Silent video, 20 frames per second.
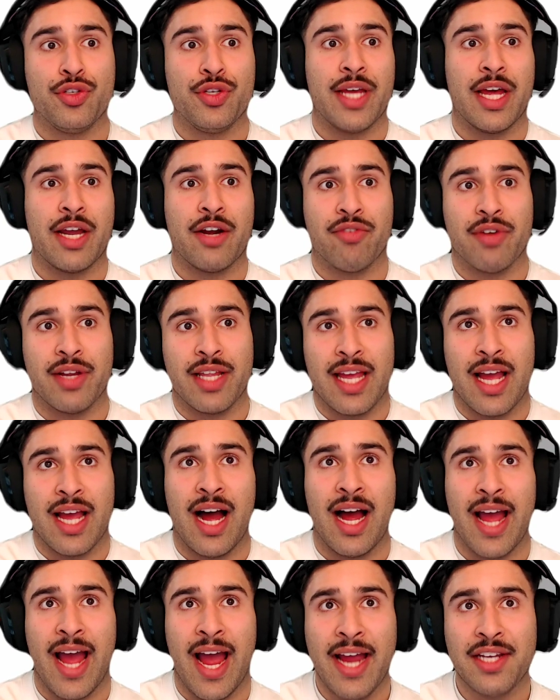you to get a really
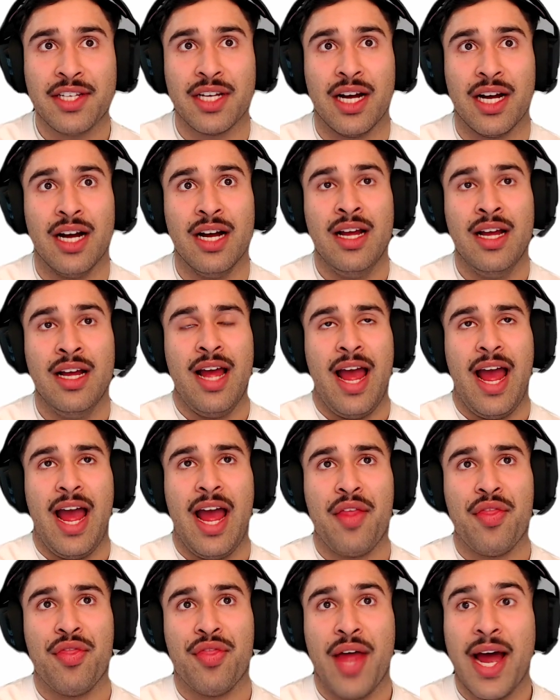high ATAR.
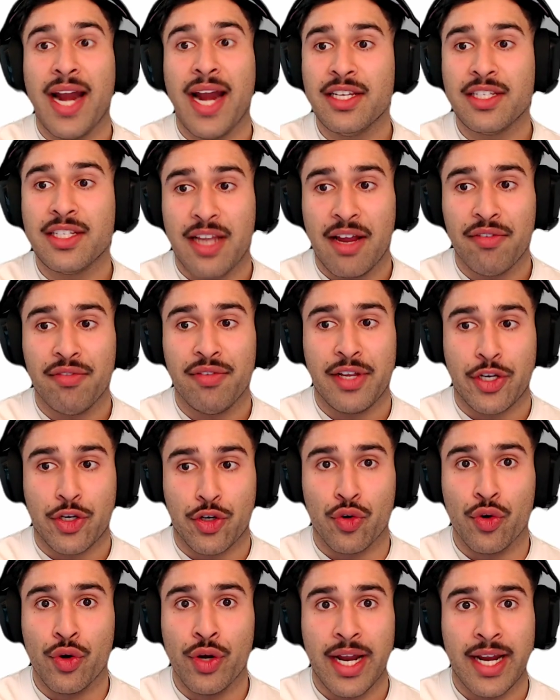And that is definitely
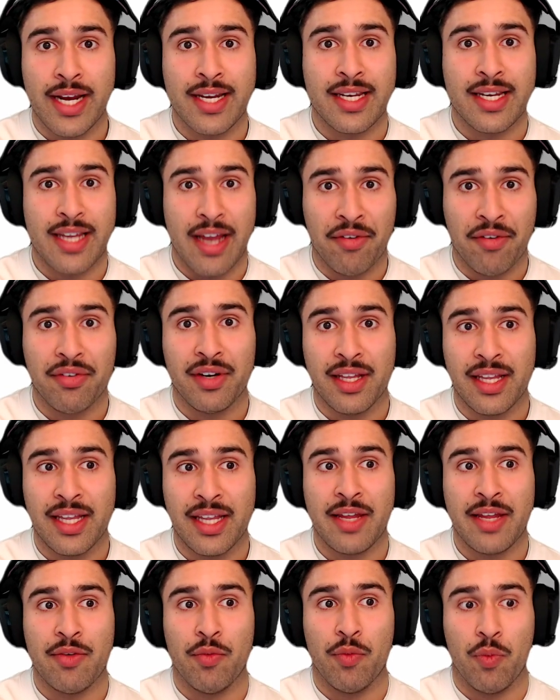true. It
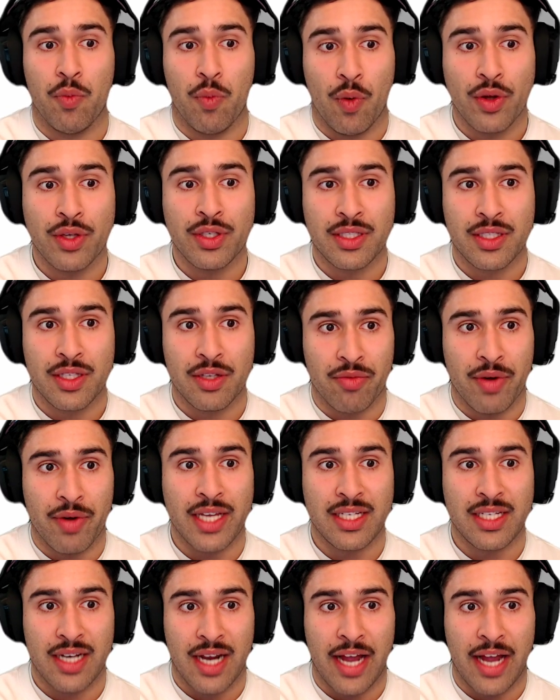definitely was the
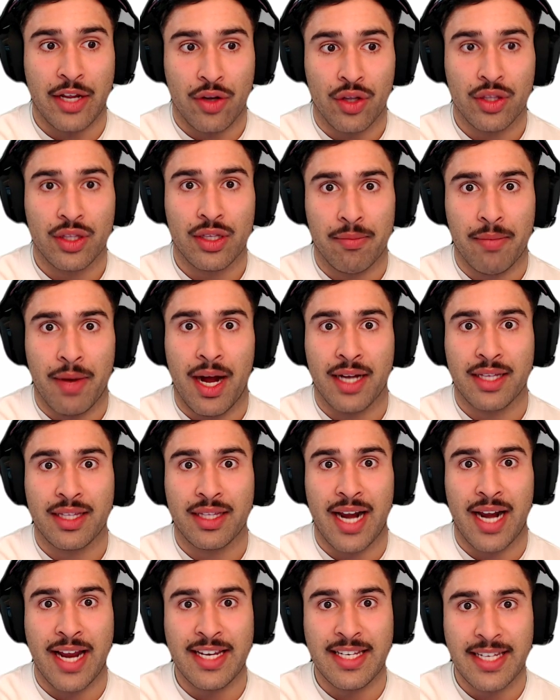reason I got the mark
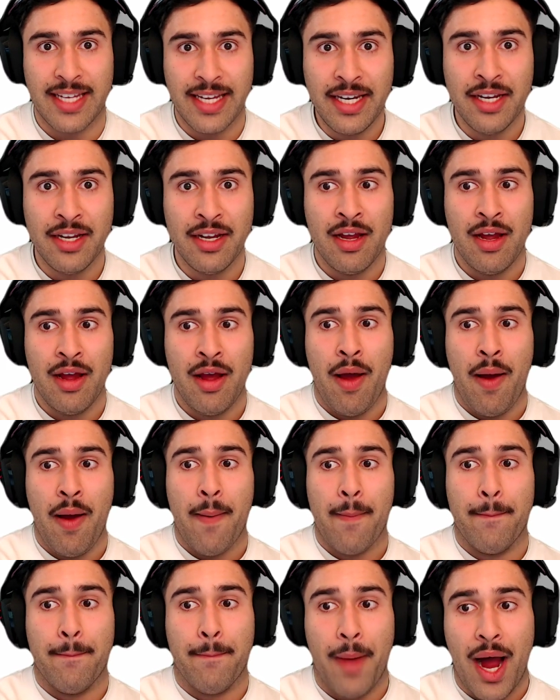that I did.
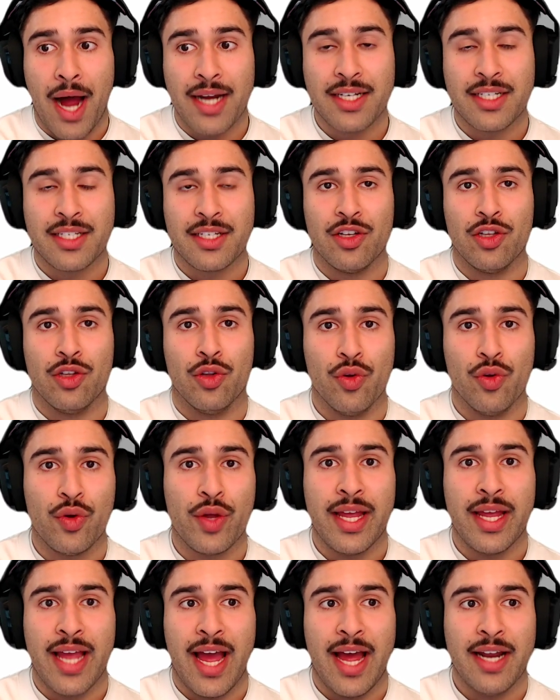But
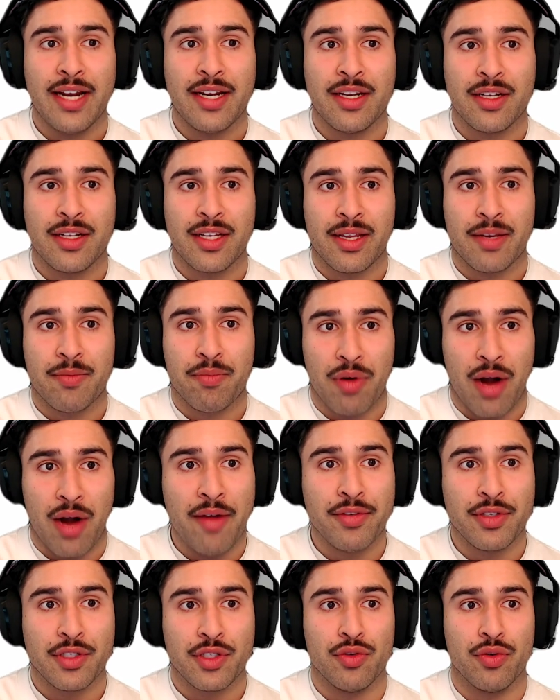looking at
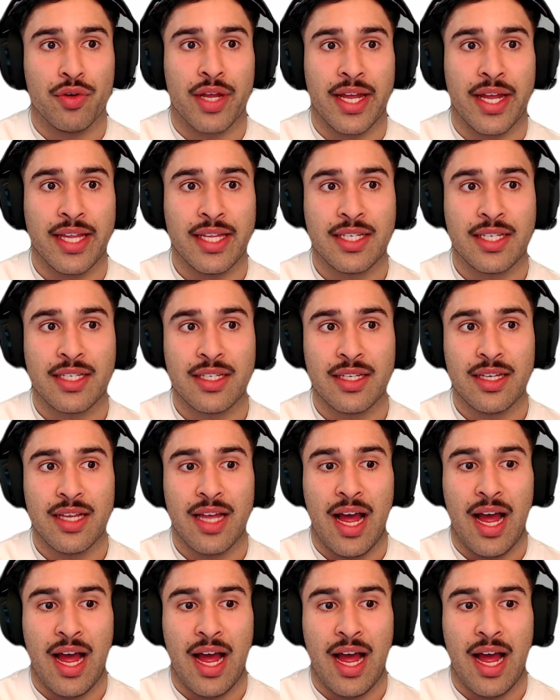private school kids,